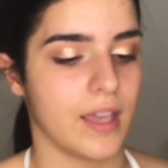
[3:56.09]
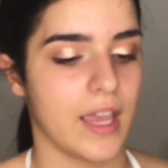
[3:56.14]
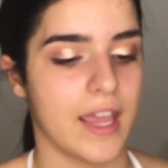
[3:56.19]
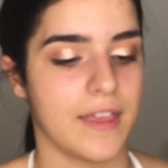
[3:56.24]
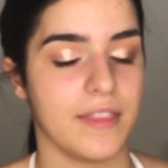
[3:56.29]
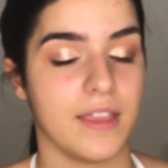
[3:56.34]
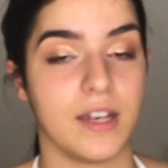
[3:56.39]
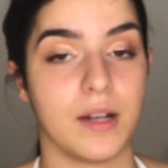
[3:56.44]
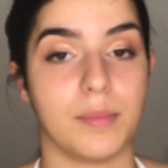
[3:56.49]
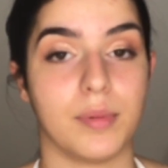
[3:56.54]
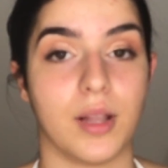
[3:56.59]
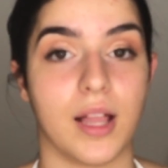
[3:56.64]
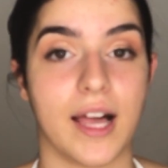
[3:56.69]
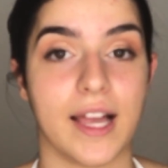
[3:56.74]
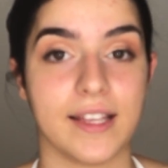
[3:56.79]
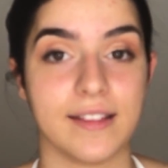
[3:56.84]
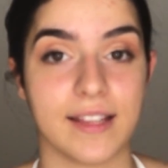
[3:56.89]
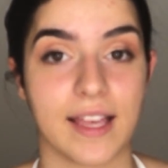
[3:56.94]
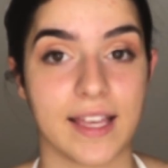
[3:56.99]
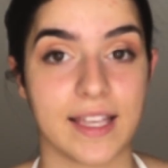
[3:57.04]
and then
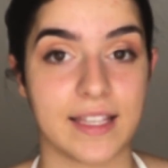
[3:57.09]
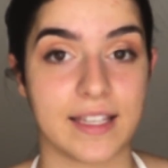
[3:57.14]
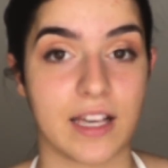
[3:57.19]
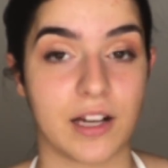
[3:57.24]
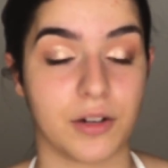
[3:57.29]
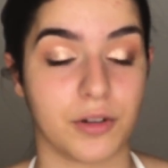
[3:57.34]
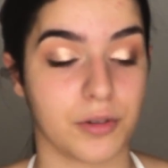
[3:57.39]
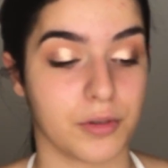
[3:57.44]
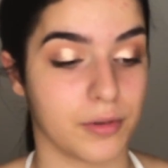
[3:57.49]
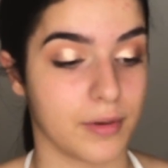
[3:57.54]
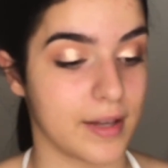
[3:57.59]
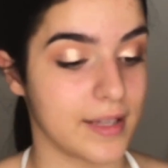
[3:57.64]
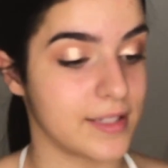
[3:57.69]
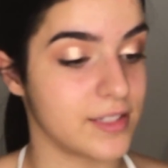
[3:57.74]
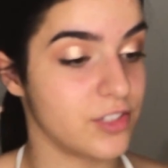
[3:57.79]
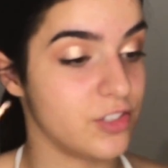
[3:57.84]
applying that in our crease